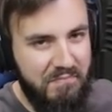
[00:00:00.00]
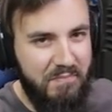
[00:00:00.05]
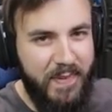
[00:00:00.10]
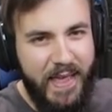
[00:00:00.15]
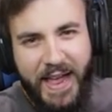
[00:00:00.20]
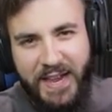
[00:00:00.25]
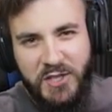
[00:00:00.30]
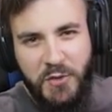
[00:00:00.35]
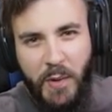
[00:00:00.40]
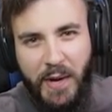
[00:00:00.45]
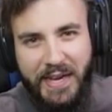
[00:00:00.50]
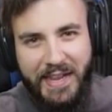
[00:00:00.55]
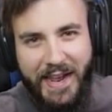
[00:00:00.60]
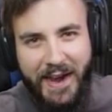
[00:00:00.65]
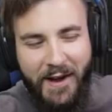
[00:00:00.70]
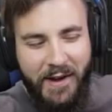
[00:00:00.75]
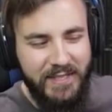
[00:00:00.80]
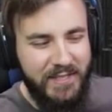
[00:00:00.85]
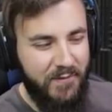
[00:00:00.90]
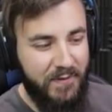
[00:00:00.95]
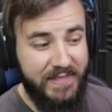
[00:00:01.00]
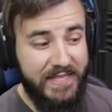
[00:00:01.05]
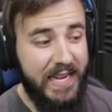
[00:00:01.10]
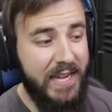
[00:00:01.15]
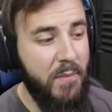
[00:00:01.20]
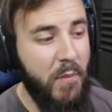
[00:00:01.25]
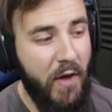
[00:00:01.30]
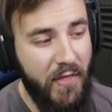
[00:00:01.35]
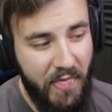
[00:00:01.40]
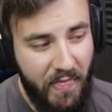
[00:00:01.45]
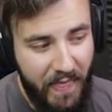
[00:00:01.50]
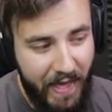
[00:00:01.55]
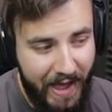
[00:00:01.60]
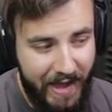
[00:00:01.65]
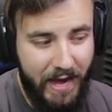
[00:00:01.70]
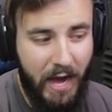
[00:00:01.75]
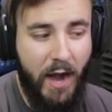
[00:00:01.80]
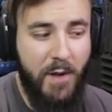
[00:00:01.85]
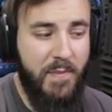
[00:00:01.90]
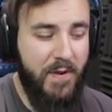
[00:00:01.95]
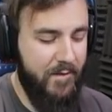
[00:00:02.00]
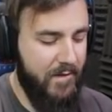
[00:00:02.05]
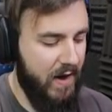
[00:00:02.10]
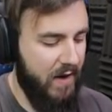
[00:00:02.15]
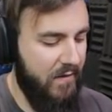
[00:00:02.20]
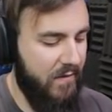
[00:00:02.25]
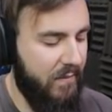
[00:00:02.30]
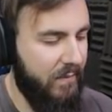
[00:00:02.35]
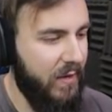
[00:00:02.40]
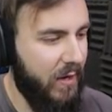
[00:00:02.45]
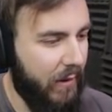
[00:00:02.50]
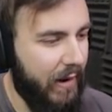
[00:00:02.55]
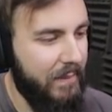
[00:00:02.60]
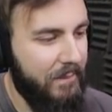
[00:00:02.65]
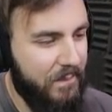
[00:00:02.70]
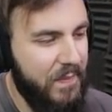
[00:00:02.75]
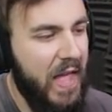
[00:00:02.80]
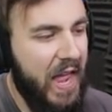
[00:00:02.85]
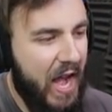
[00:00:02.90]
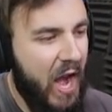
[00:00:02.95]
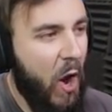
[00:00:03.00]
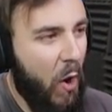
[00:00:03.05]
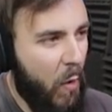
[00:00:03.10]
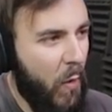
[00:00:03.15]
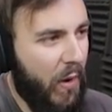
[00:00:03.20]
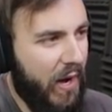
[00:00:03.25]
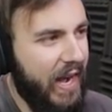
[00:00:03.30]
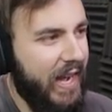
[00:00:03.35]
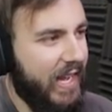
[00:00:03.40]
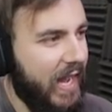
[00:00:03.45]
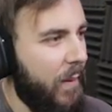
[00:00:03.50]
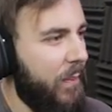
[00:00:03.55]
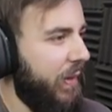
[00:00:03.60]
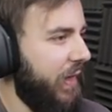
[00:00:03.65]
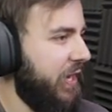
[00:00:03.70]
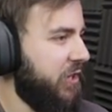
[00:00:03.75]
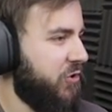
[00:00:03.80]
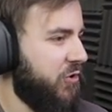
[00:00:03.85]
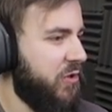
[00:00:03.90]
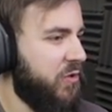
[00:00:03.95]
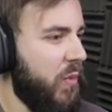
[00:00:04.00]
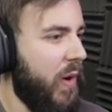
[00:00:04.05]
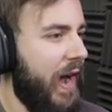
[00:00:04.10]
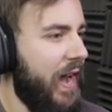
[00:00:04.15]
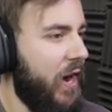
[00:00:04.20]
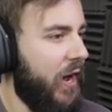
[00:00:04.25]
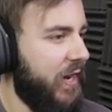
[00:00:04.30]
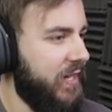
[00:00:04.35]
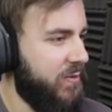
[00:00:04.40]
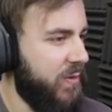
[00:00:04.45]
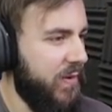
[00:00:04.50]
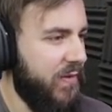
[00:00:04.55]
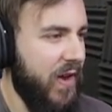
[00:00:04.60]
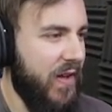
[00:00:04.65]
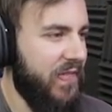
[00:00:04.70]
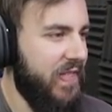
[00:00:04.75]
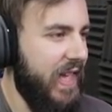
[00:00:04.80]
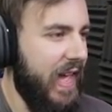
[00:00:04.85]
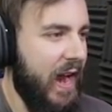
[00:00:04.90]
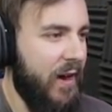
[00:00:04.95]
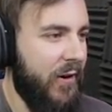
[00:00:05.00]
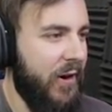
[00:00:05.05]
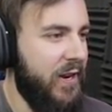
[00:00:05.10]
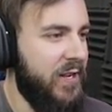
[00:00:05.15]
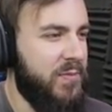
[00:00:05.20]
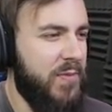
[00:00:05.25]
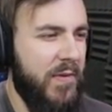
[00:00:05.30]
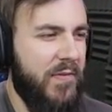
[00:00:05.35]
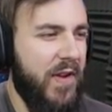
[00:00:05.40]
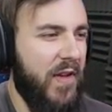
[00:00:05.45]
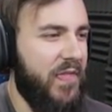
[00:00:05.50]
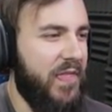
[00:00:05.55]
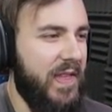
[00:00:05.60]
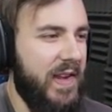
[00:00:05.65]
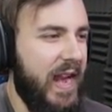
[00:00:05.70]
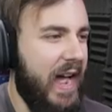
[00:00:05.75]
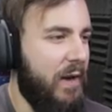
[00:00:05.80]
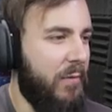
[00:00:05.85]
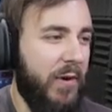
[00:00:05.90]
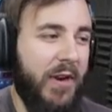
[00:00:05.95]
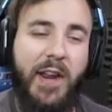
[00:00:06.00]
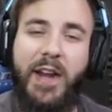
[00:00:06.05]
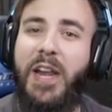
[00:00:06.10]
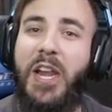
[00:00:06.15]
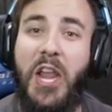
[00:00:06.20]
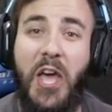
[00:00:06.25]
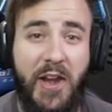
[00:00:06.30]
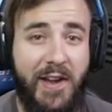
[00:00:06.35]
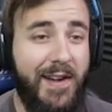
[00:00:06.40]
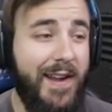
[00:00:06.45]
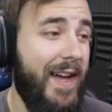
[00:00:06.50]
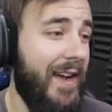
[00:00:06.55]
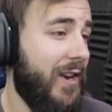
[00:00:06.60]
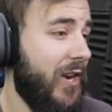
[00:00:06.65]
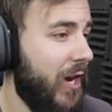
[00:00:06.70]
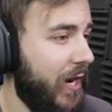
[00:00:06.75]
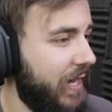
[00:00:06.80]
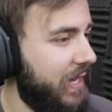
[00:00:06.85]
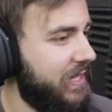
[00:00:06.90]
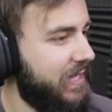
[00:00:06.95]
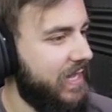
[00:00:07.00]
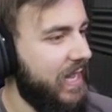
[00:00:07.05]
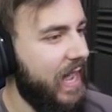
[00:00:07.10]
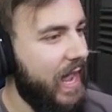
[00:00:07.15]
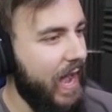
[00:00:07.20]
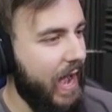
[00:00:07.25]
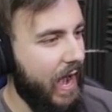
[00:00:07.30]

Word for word: Yeah, 20 arrows. If it's any more than that, I'd be very, you know what? We'll get a couple extras. Why not? we've got the arrows, we've got the nut, we've got a lot of narcotics.